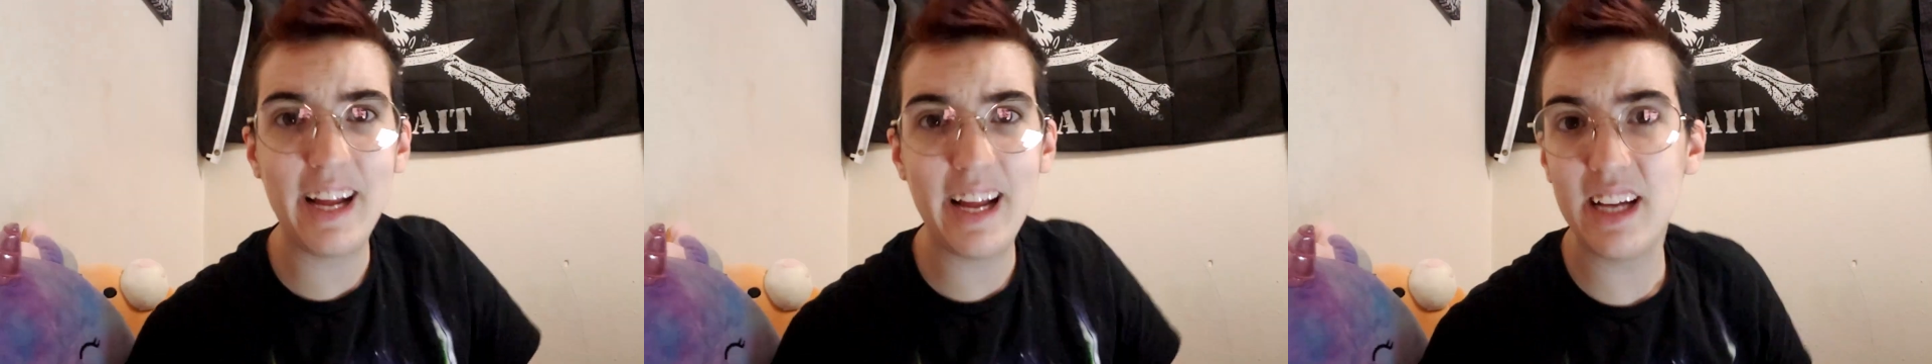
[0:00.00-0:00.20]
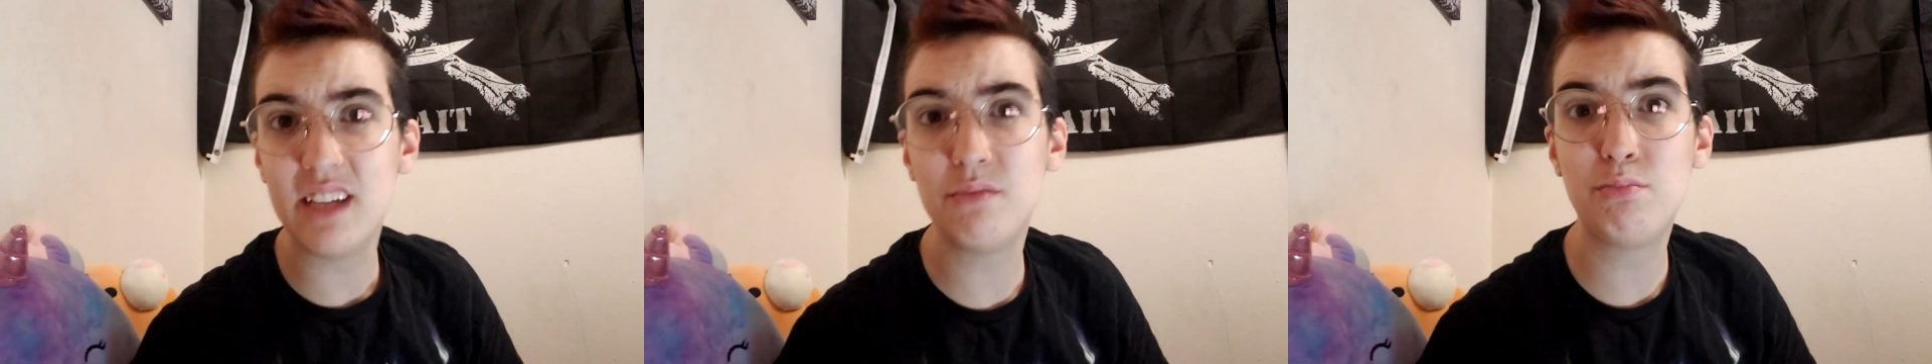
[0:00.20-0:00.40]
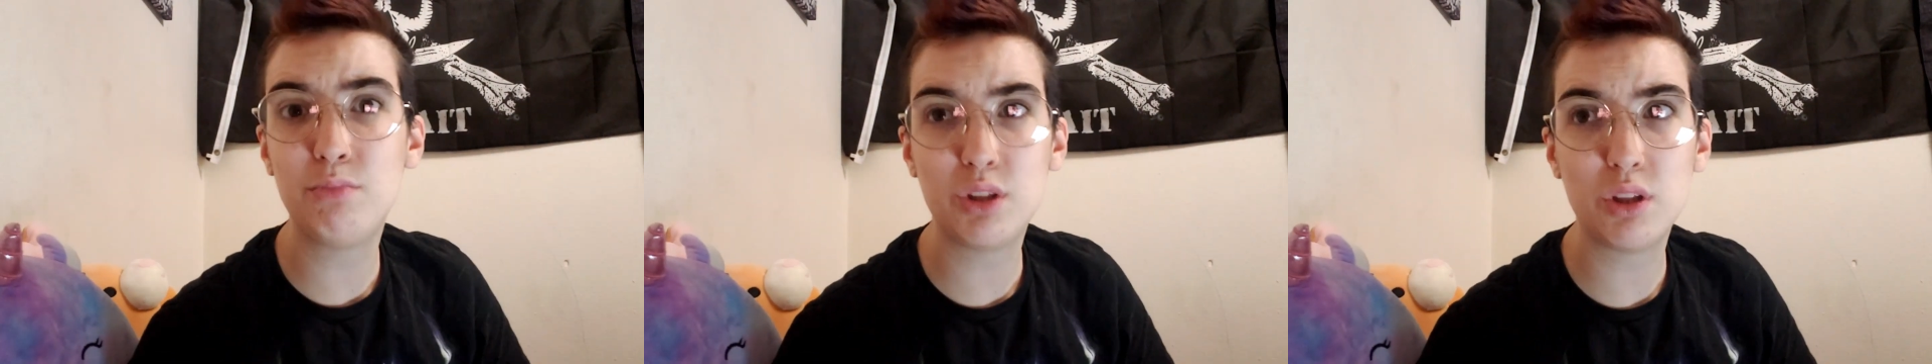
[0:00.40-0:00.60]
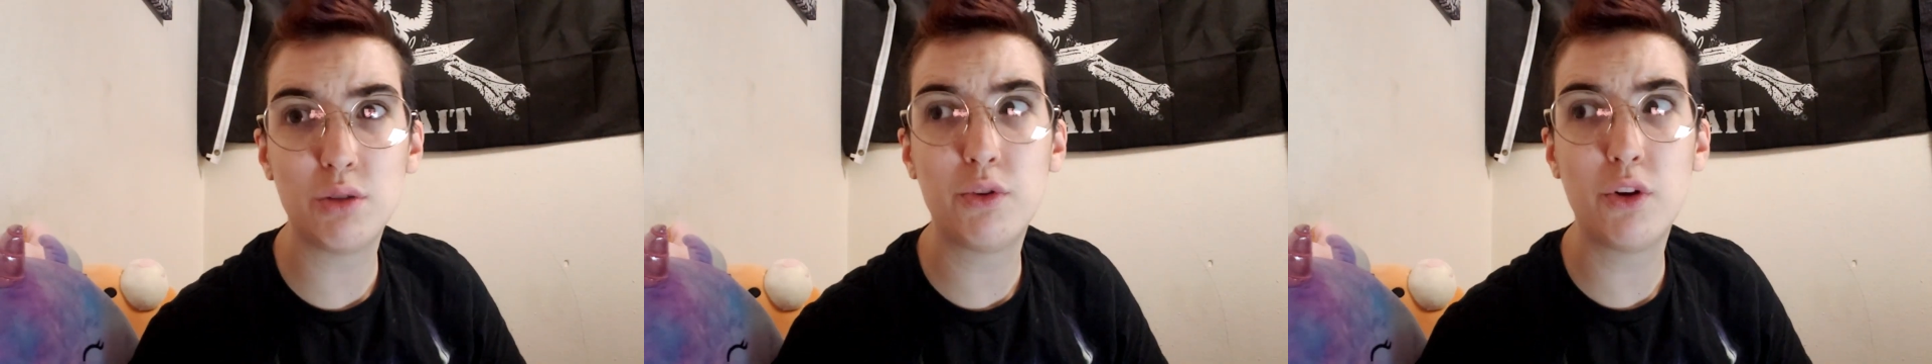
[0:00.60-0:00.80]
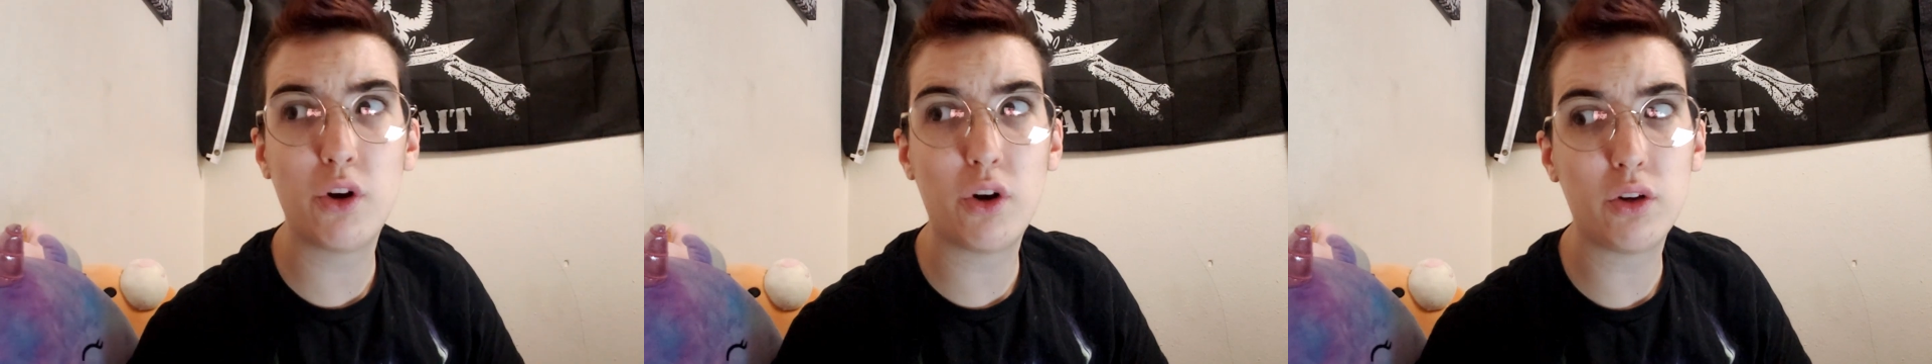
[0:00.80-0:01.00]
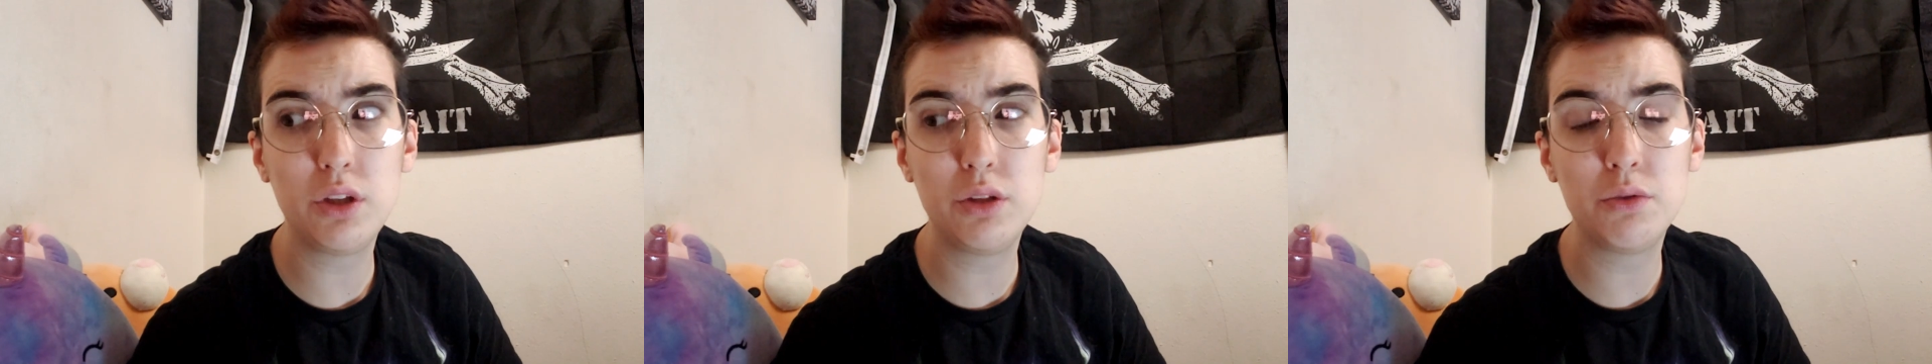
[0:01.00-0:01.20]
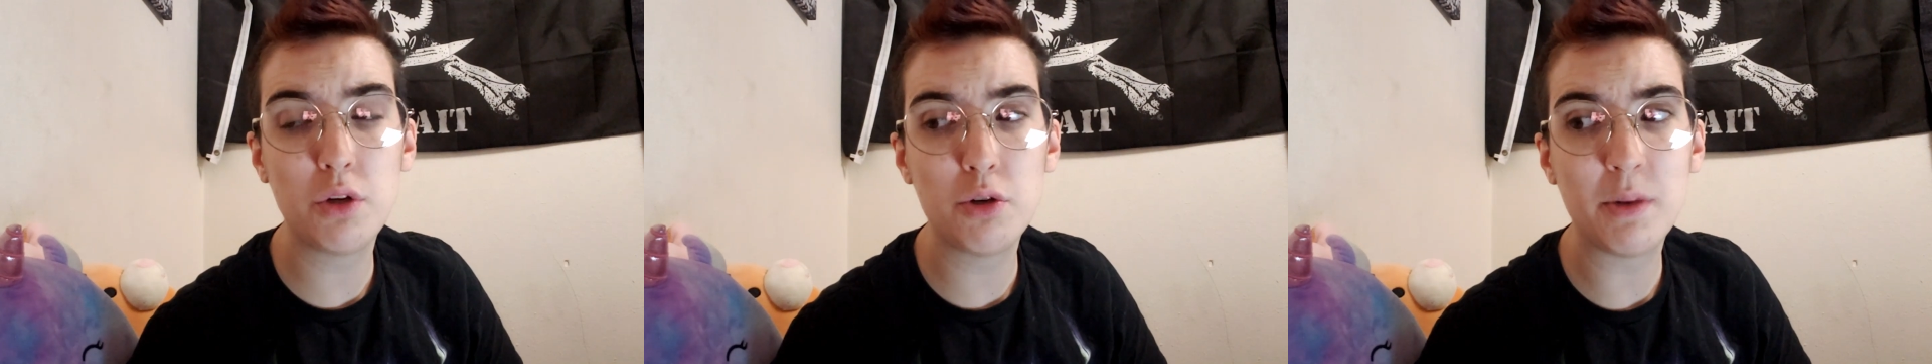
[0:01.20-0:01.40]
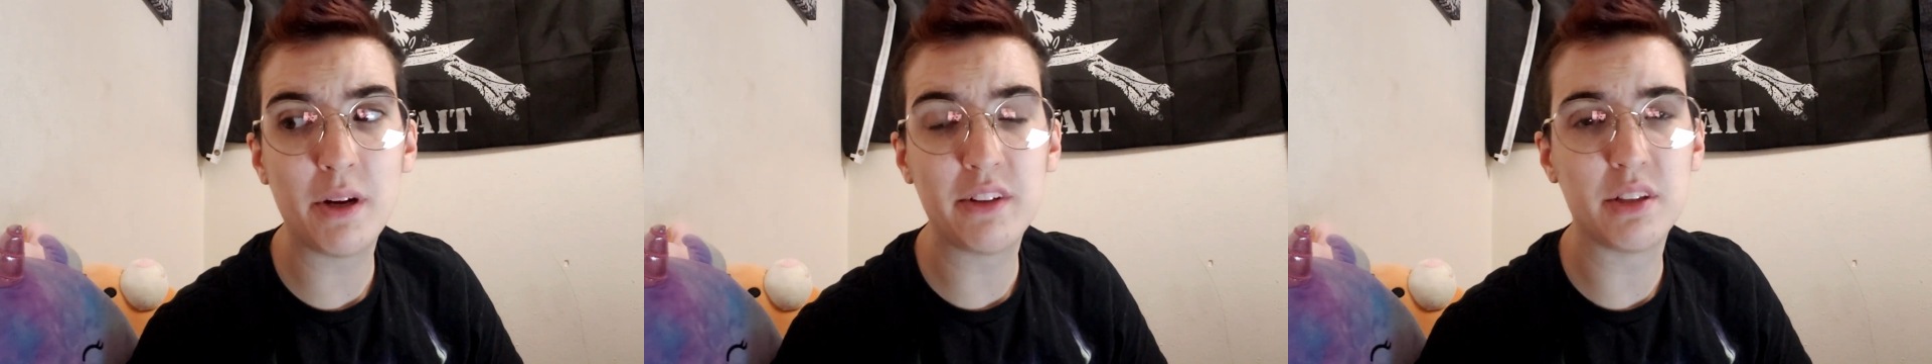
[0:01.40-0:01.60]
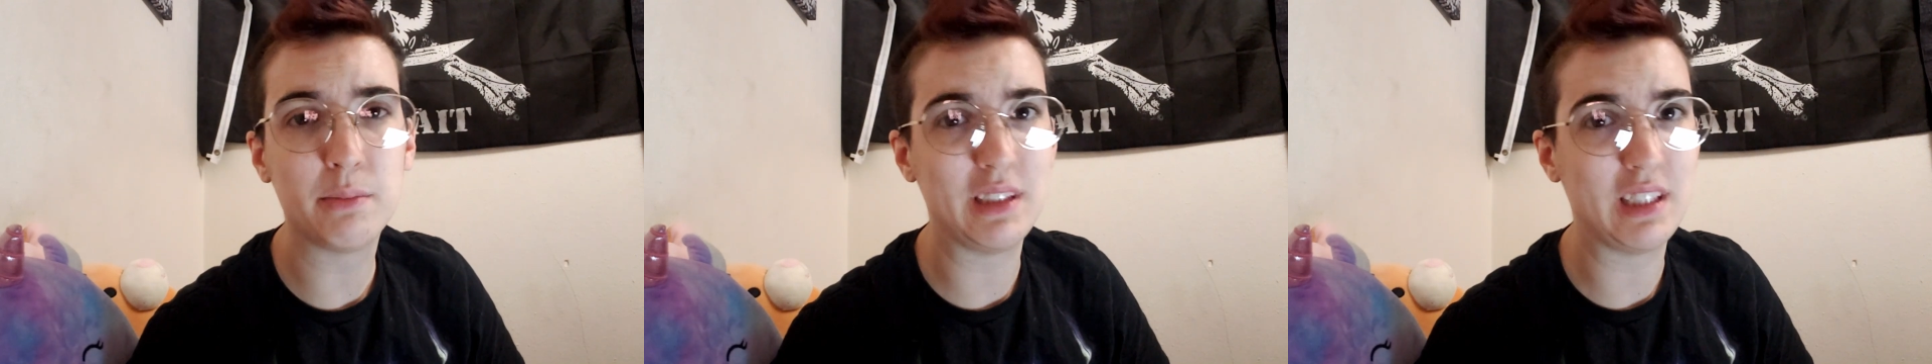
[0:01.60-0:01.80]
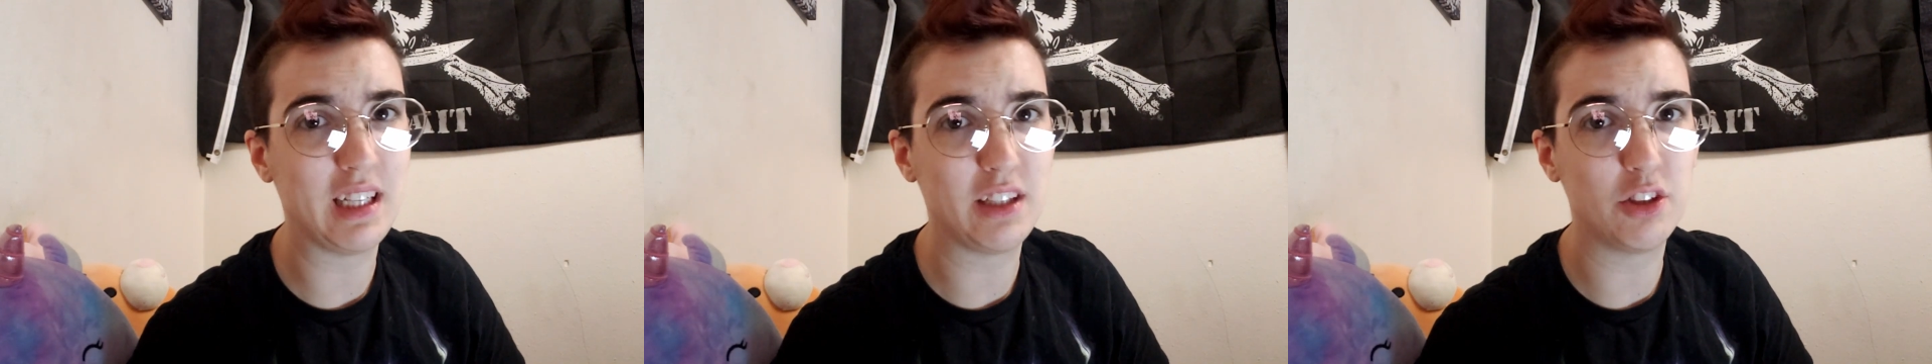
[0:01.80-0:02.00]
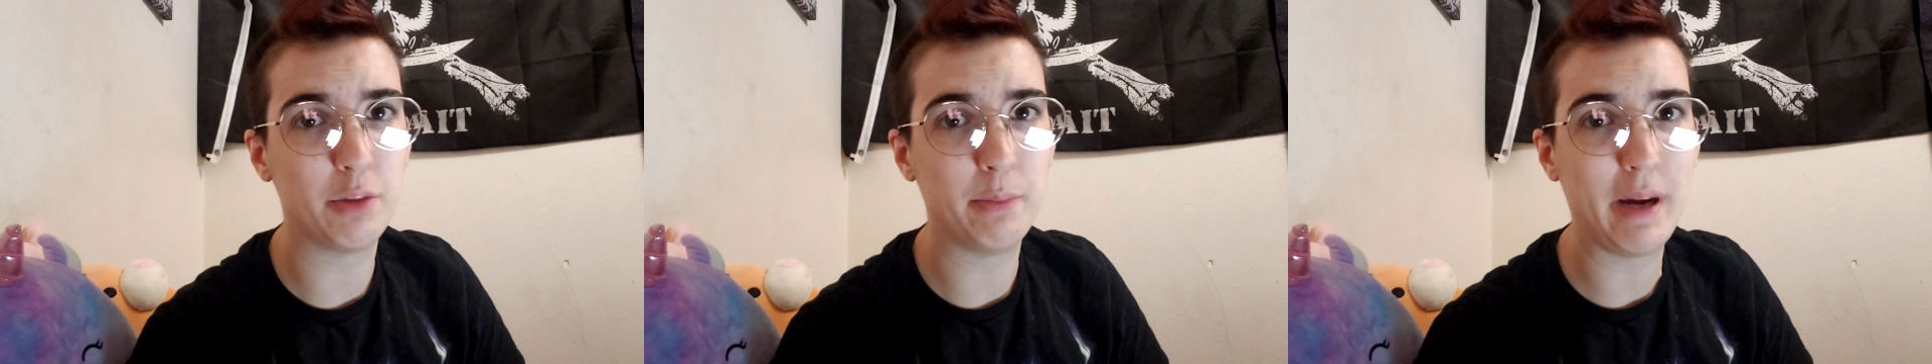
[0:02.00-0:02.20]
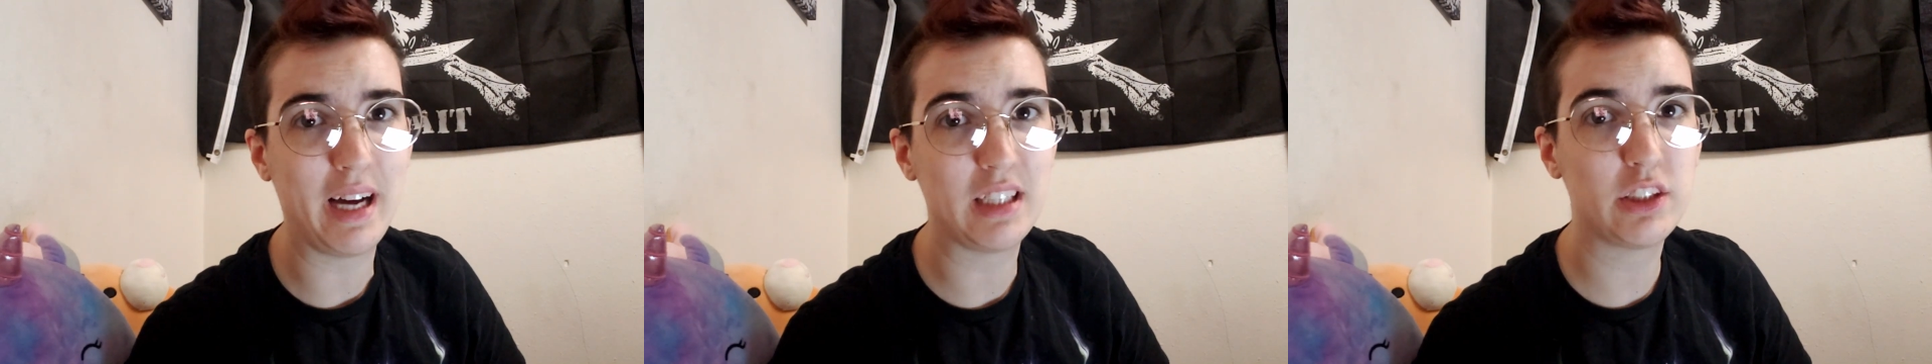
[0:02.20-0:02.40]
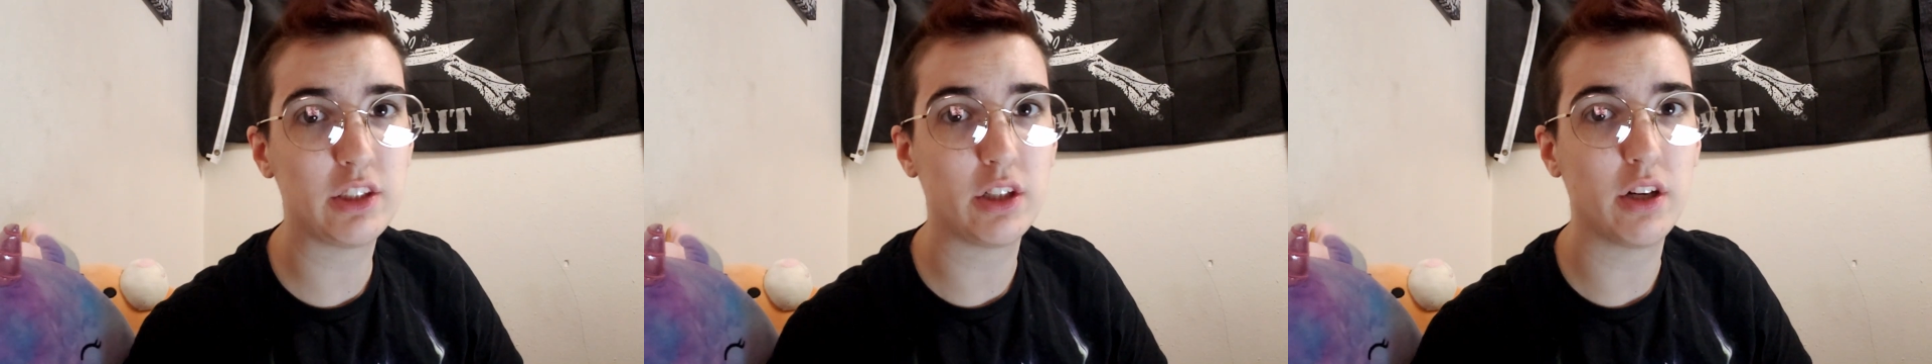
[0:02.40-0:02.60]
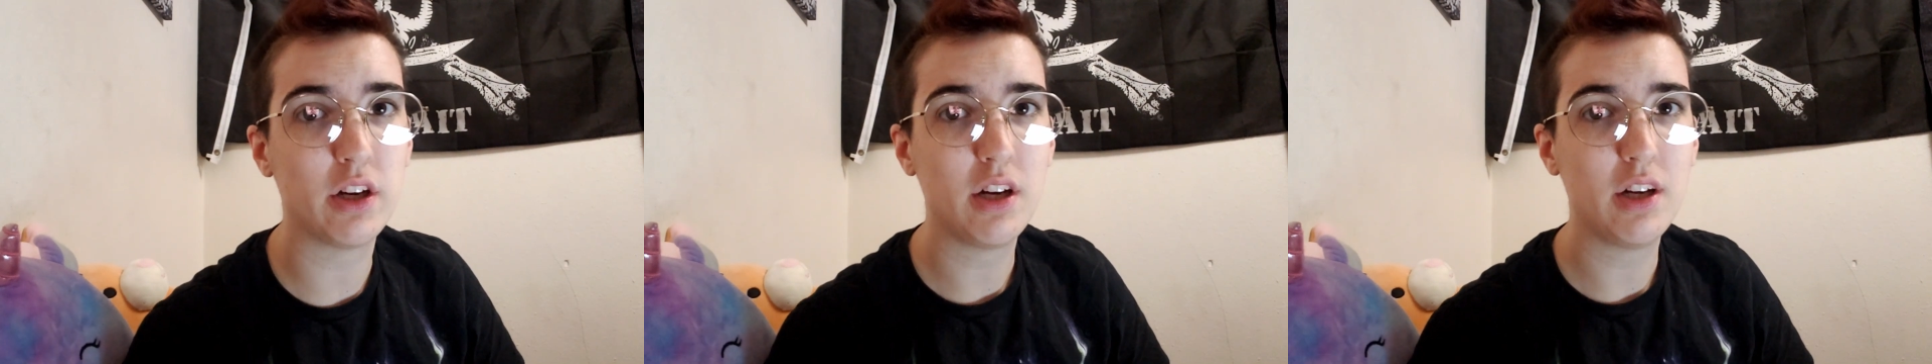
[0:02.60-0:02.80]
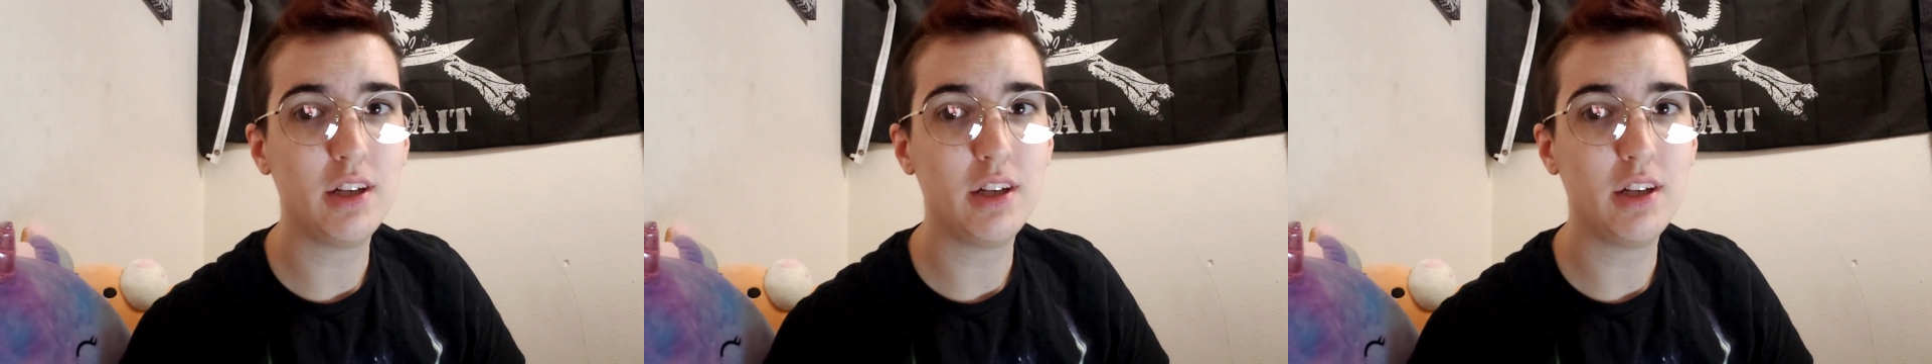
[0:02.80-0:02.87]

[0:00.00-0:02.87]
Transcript: And so far, all you know about them is that they're a pastor.